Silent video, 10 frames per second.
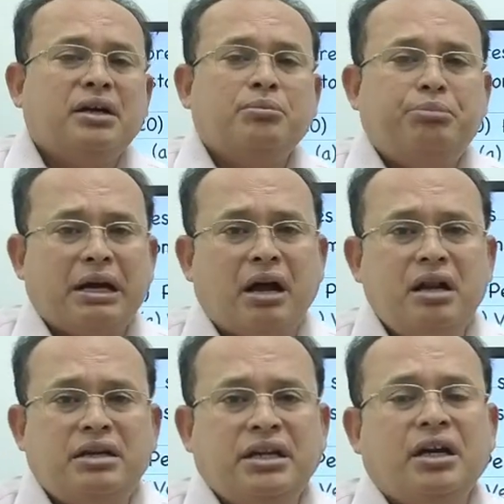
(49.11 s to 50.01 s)

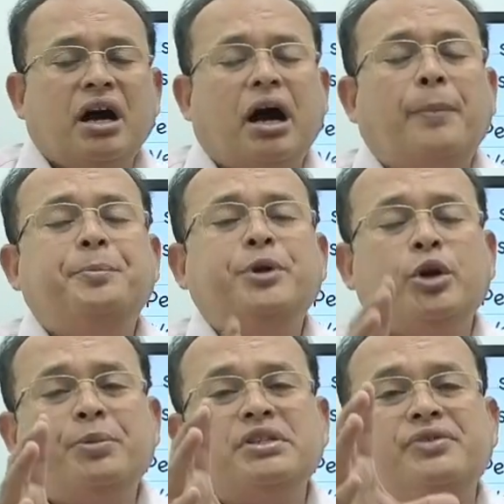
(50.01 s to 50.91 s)
penalty up to
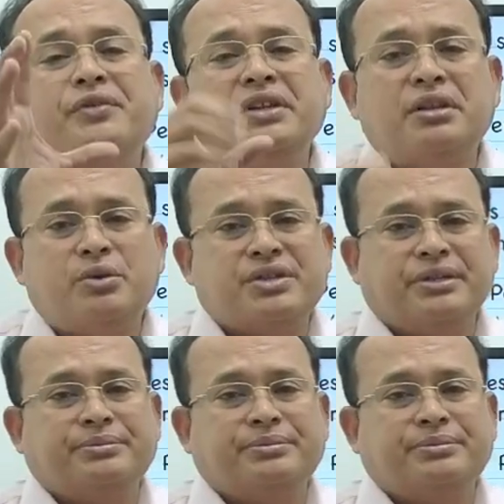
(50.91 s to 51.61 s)
rupees 50,000.